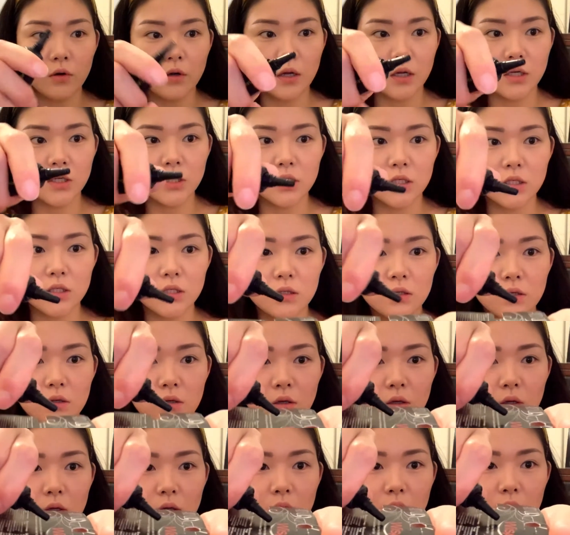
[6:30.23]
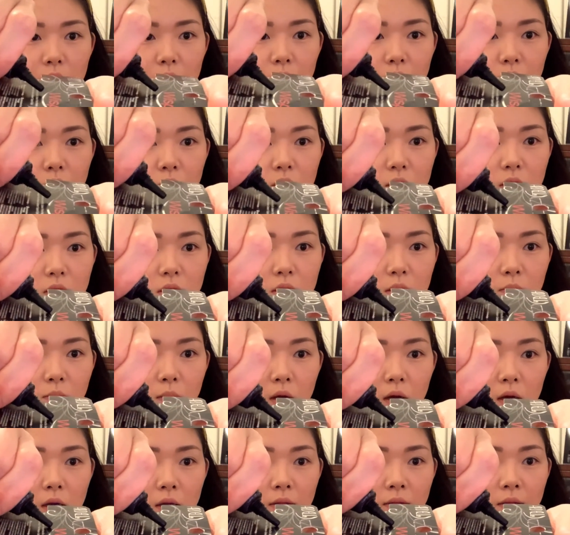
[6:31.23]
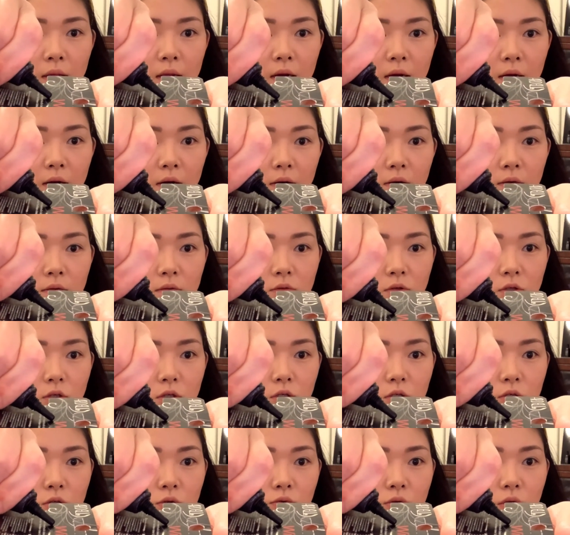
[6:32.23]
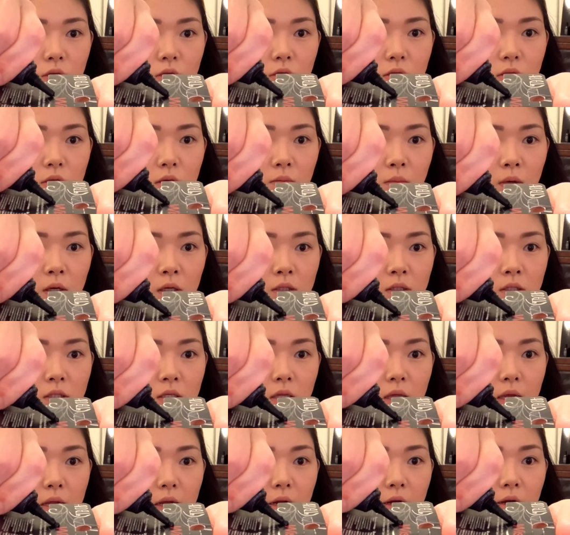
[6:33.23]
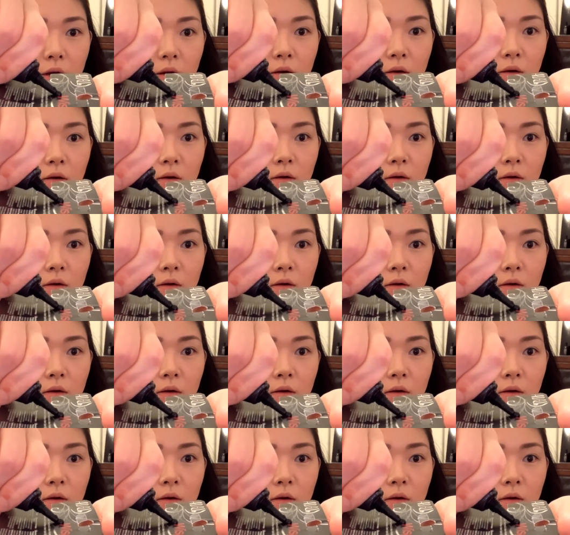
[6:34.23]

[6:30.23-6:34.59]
I just put some on there, just squeeze some onto there.